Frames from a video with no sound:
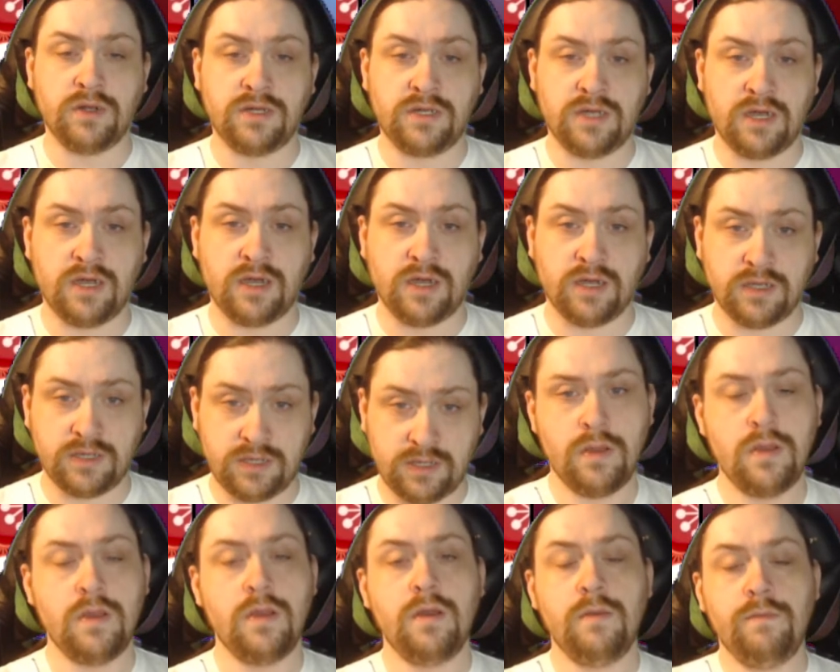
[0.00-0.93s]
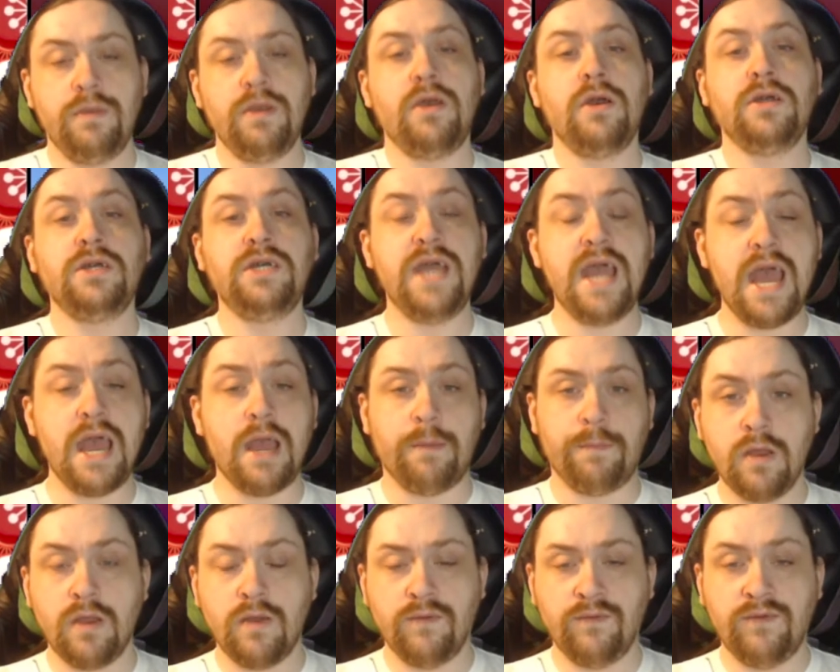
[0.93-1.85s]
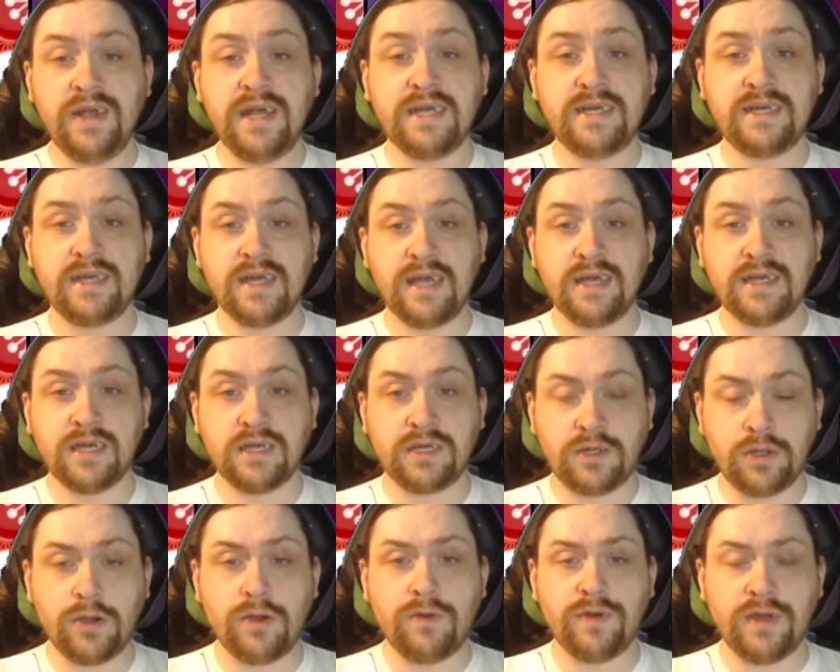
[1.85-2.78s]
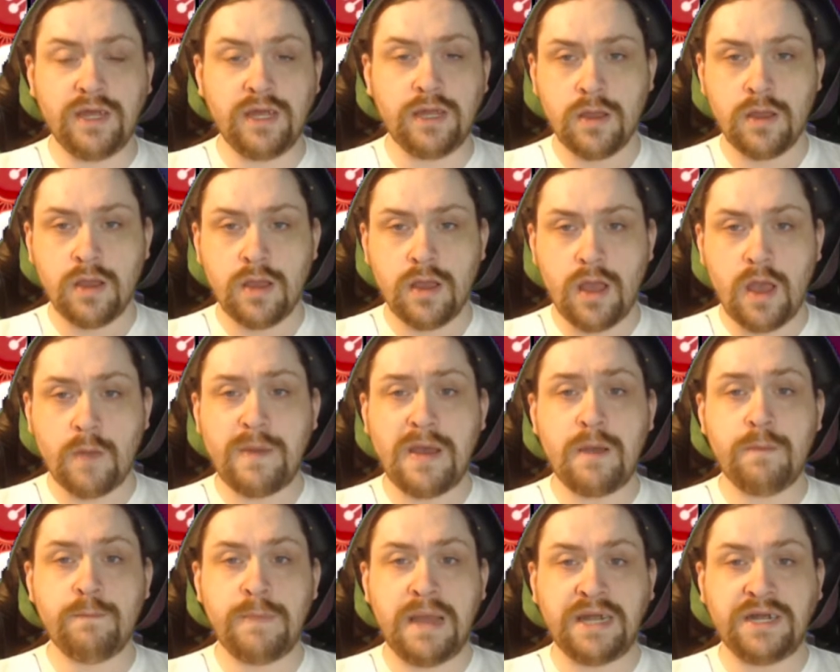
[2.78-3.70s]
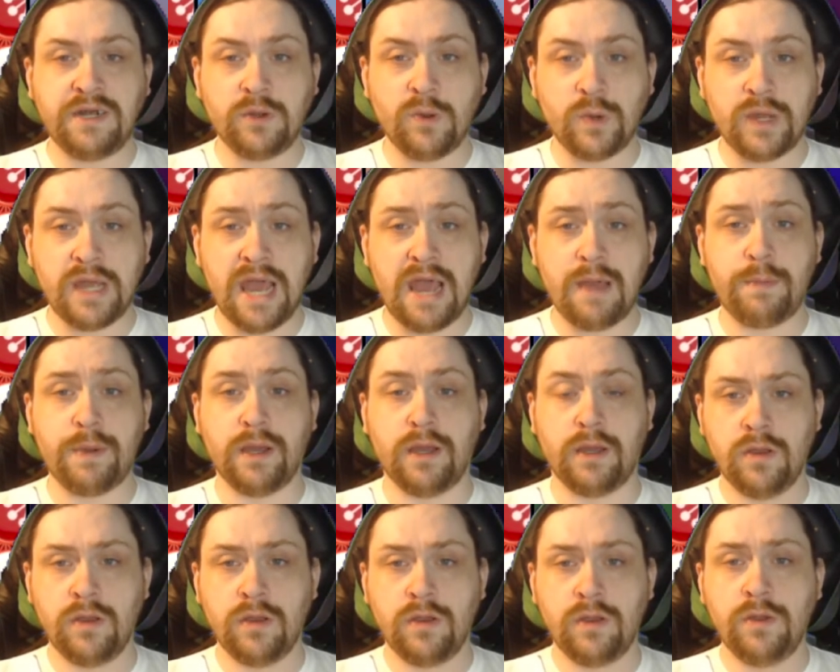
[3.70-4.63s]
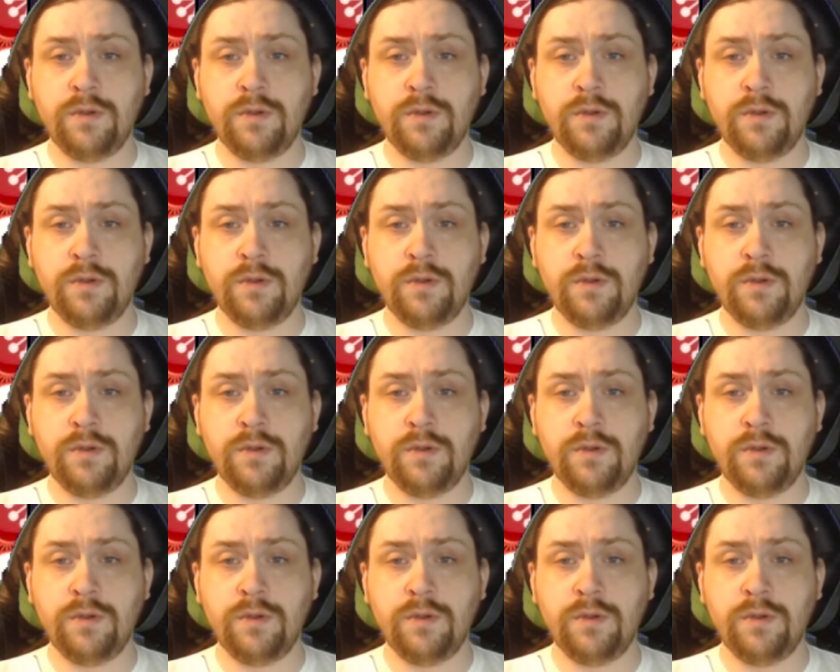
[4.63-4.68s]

arse. Because yeah, this is a story about magical Kappa, who